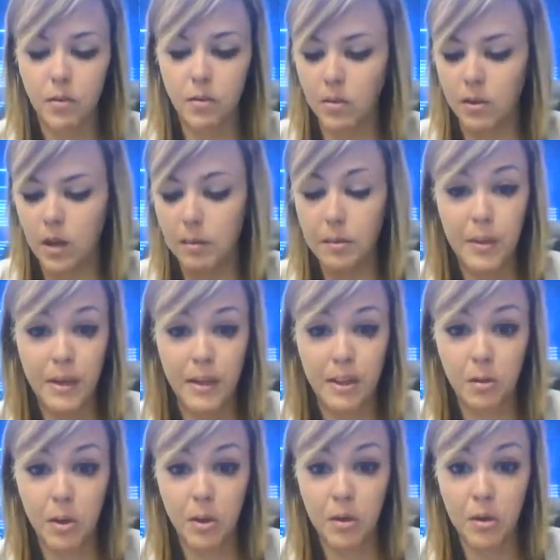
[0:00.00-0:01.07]
I'm a pedicure
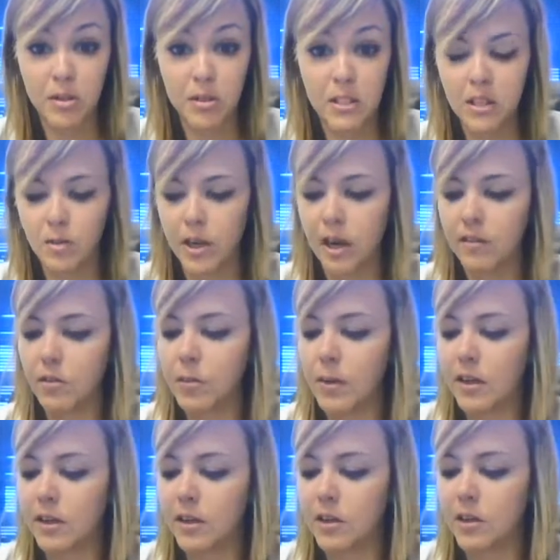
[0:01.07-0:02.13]
person, and we have a
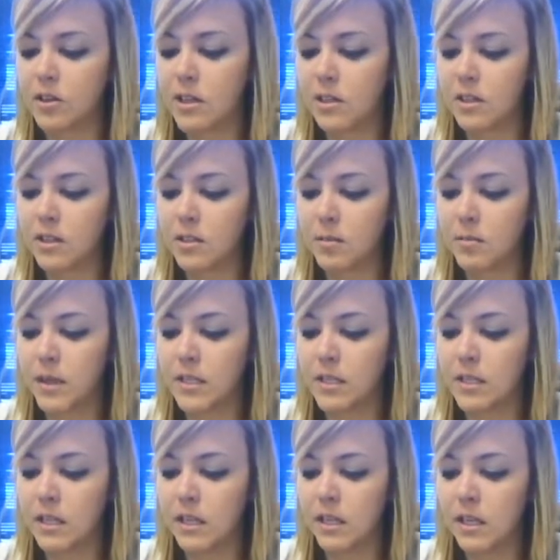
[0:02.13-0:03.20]
pedicure set that's
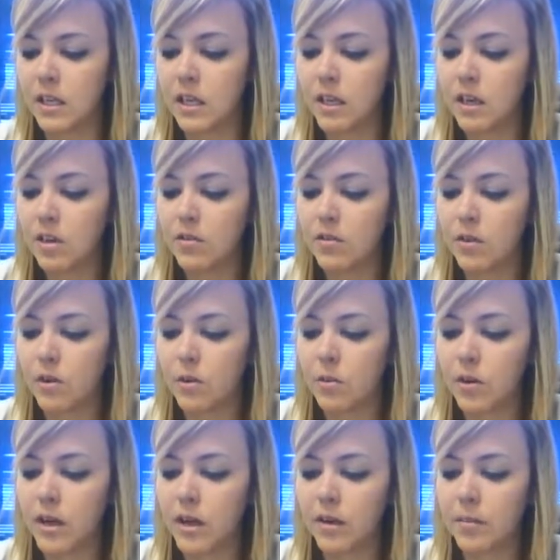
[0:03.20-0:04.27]
amazing for
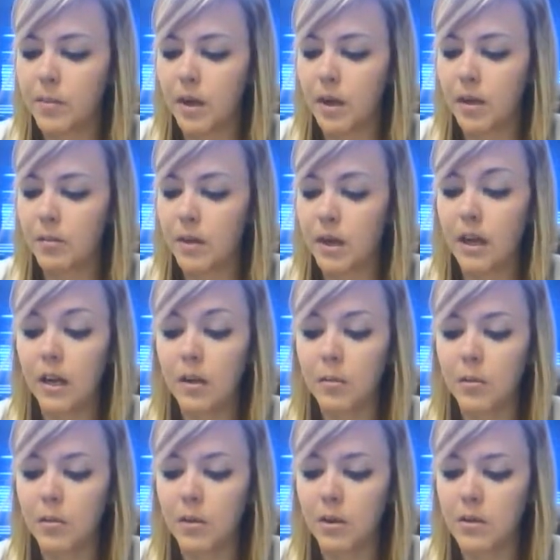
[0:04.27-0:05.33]
when I'm not
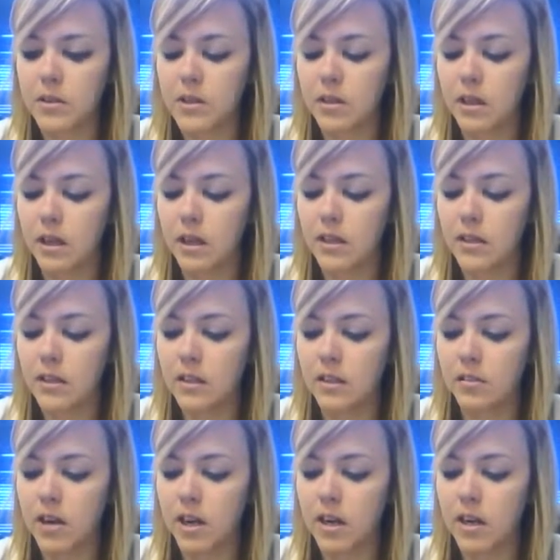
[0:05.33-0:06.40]
able to go to the salon.
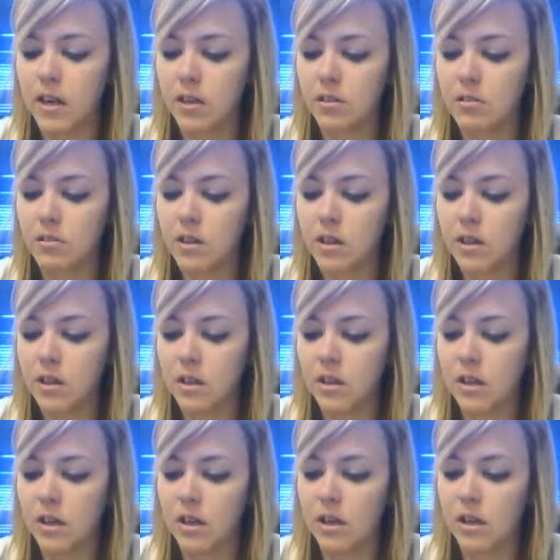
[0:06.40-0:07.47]
Like right now,
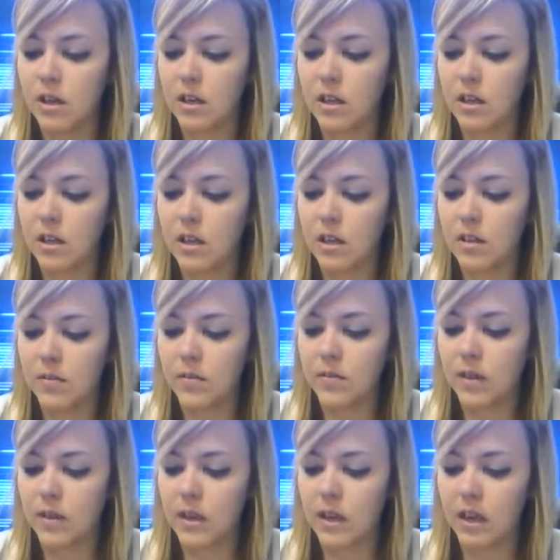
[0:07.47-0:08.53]
I
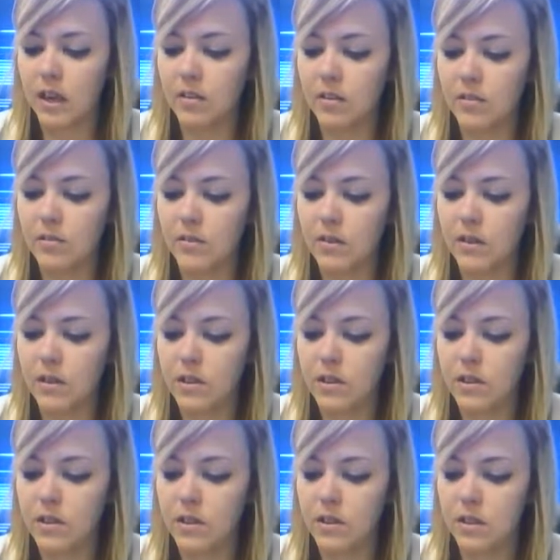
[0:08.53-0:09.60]
have
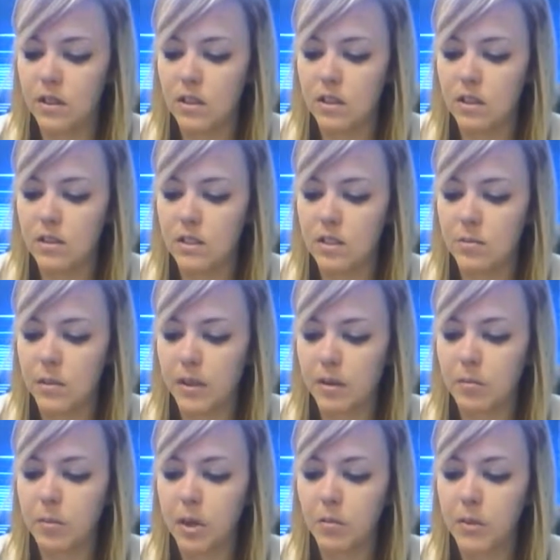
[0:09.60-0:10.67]
some
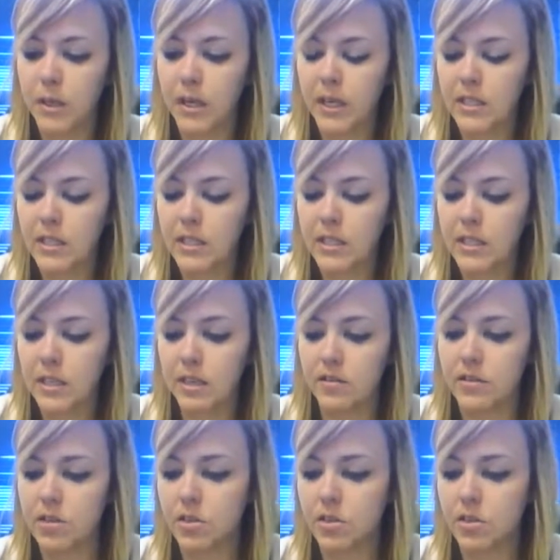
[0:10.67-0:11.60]
like bug bites that I've